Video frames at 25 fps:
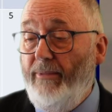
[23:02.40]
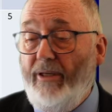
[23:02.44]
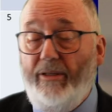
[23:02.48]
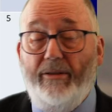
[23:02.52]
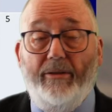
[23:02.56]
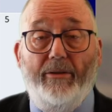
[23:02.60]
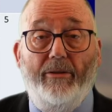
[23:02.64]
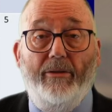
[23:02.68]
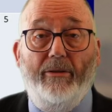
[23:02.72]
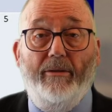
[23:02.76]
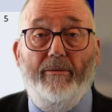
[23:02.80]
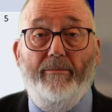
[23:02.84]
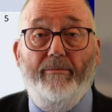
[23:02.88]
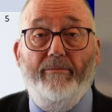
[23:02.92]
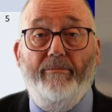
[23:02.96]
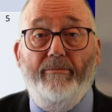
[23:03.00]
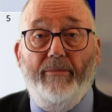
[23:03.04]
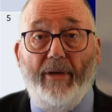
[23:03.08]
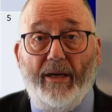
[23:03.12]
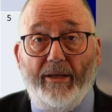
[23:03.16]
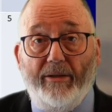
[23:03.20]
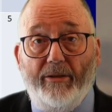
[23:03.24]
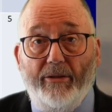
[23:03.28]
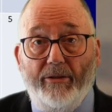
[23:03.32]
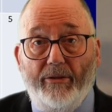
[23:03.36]
Matthew
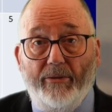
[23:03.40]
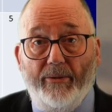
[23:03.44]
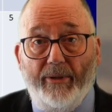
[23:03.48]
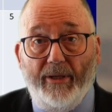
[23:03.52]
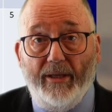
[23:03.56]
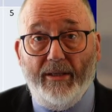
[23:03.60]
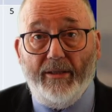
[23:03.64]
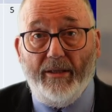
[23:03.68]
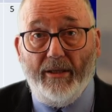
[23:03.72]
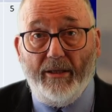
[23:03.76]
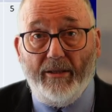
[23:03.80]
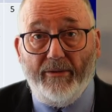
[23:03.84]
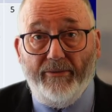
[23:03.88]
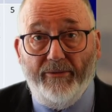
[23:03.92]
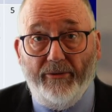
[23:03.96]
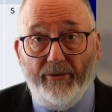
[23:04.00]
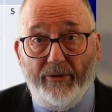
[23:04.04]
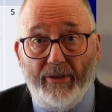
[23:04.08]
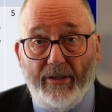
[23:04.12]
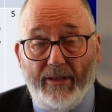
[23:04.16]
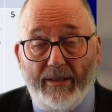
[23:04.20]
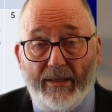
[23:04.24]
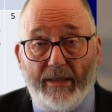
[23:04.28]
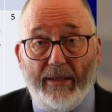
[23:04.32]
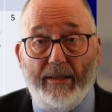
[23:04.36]

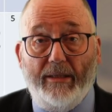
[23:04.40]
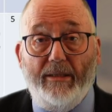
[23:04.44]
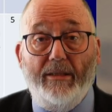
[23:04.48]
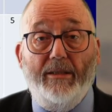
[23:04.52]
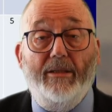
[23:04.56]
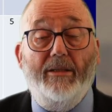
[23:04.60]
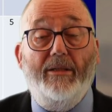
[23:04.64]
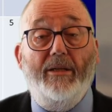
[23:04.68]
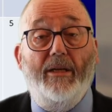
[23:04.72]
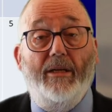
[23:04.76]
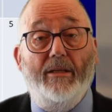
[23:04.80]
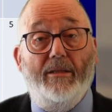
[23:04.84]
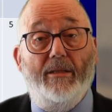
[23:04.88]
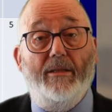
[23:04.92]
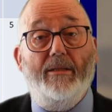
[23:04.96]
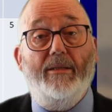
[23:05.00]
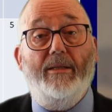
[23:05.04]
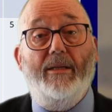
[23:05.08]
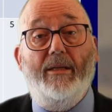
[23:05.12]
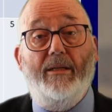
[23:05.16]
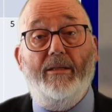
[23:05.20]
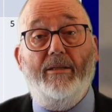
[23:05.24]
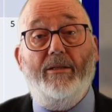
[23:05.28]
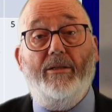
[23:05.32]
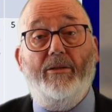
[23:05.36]
26:46, Jesus
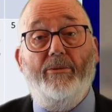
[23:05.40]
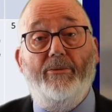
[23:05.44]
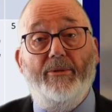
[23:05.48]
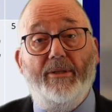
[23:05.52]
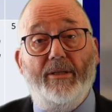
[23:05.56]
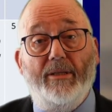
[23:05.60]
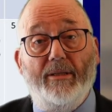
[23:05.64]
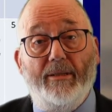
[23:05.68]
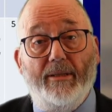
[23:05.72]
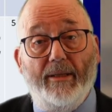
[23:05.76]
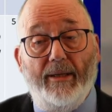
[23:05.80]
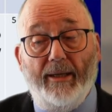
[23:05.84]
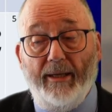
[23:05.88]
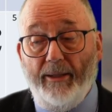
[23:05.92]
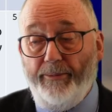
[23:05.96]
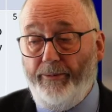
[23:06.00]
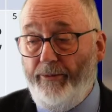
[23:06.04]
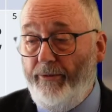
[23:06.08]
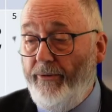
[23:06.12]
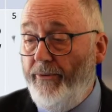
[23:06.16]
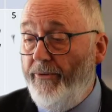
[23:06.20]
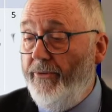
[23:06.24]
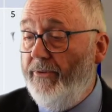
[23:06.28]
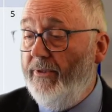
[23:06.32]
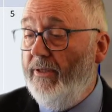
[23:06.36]
says to his
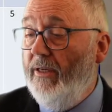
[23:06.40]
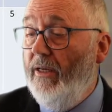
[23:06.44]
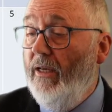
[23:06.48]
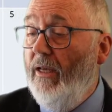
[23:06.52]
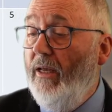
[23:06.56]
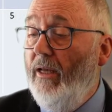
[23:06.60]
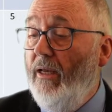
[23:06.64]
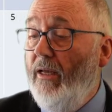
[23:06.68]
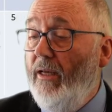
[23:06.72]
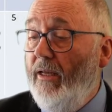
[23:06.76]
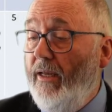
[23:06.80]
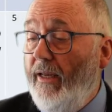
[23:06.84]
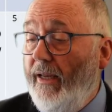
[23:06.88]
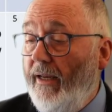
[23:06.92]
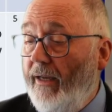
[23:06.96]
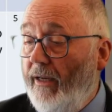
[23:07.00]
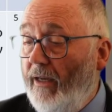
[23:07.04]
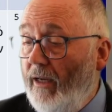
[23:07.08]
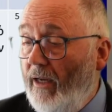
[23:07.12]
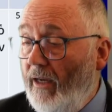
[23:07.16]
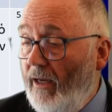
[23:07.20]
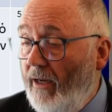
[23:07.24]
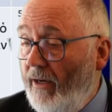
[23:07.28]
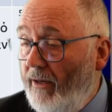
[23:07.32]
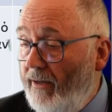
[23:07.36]
disciples,
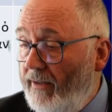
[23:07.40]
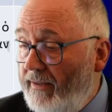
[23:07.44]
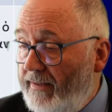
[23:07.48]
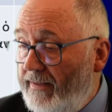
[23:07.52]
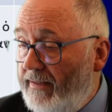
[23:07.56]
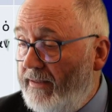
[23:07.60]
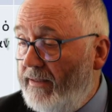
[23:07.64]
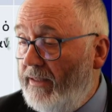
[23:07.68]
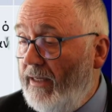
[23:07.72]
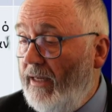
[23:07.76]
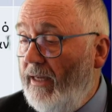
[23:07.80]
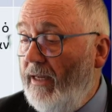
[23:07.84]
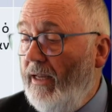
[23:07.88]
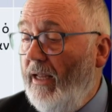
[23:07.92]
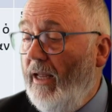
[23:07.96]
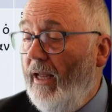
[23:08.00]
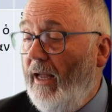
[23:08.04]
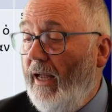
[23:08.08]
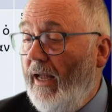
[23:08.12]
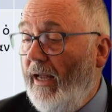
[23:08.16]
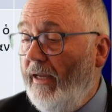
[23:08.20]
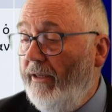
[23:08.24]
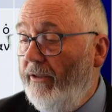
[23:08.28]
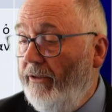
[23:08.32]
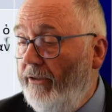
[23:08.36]
egeirthe
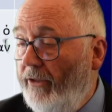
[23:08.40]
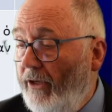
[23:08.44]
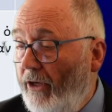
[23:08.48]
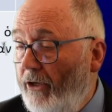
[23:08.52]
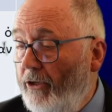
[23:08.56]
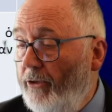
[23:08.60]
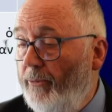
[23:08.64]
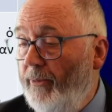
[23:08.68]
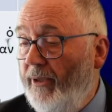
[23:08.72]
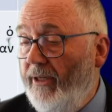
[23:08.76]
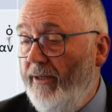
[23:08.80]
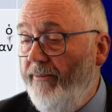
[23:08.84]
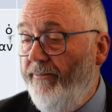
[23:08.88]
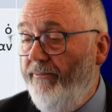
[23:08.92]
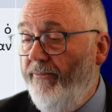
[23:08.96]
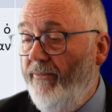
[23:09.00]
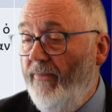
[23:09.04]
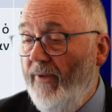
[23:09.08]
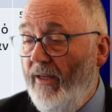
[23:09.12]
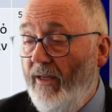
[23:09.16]
agomen,